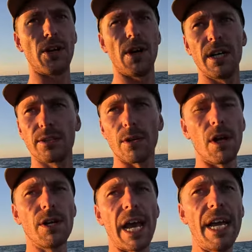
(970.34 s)
tides or
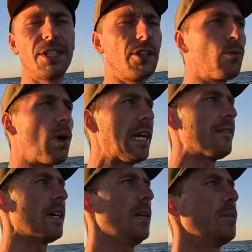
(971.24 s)
location,
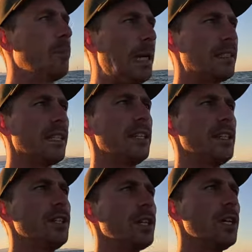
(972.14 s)
whatever. Best thing you
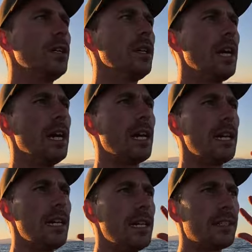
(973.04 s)
can do
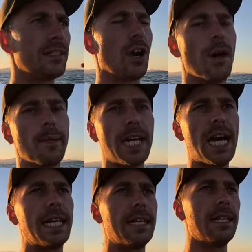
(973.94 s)
is time of
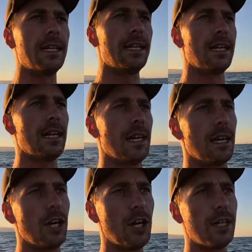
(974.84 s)
day,
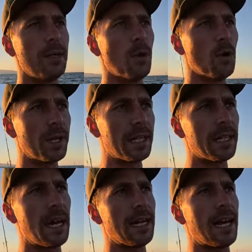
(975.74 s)
early morning
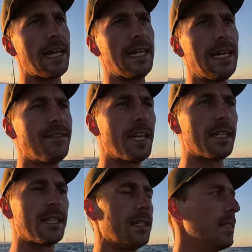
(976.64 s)
and late
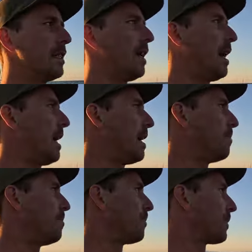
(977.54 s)
evening
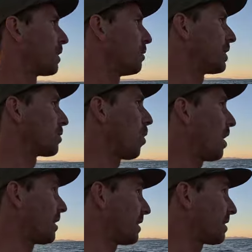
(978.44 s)
um, which is
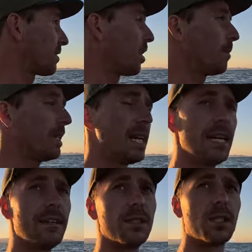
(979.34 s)
why this time of
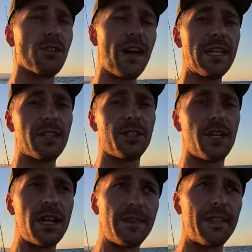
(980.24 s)
year is great because you
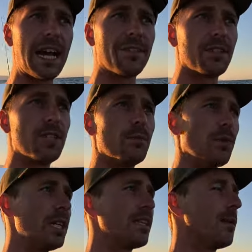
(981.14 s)
don't have the afternoon
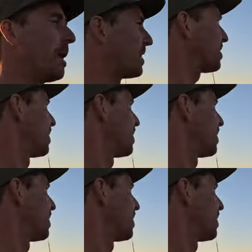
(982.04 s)
breeze so much.